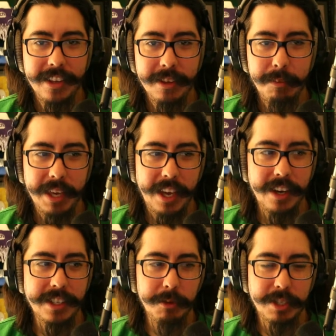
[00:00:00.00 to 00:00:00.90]

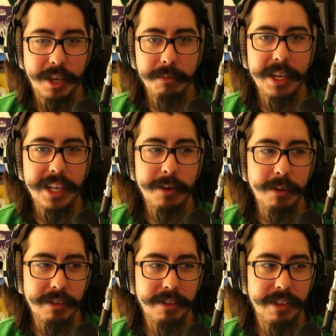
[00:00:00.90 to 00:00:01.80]
because it was competing
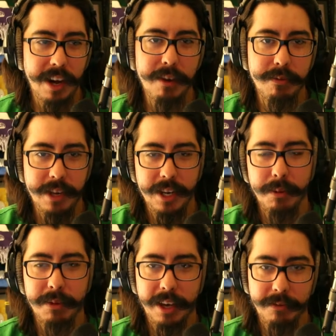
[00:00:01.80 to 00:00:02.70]
with their video
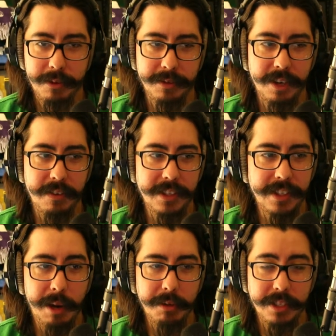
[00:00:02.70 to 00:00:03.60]
platform service
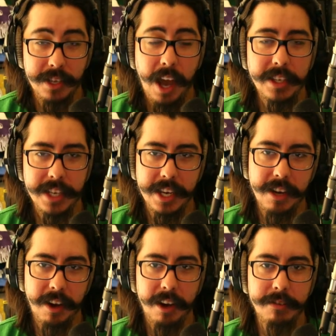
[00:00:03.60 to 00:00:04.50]
that was not
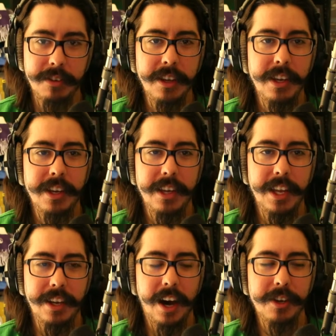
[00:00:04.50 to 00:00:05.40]
taking off,
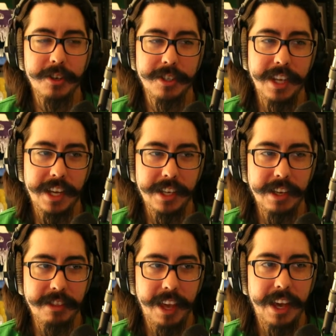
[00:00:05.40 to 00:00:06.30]
and not
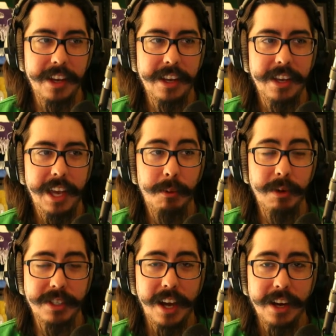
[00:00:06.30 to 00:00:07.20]
understanding that it
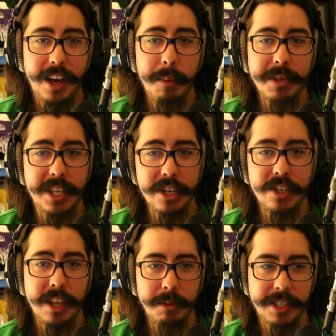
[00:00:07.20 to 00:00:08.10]
was not
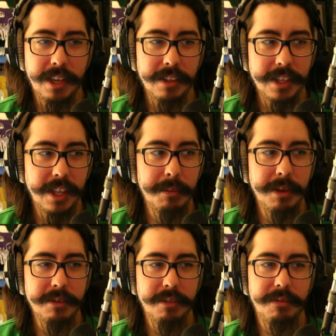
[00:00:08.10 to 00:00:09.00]
competition that was killing them, it
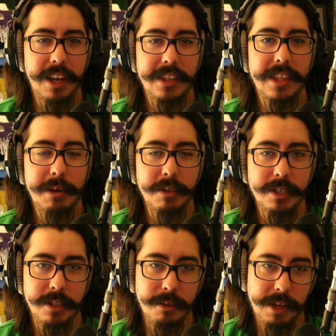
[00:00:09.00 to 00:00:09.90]
was the fact that they were
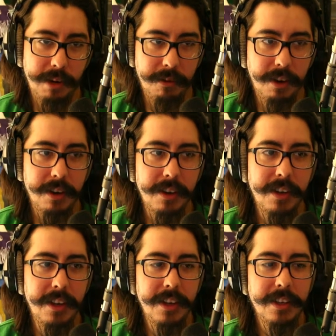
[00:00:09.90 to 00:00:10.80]
just doing it wrong.
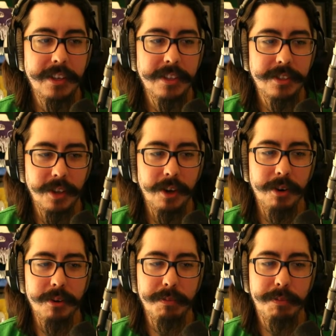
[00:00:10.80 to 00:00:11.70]
So,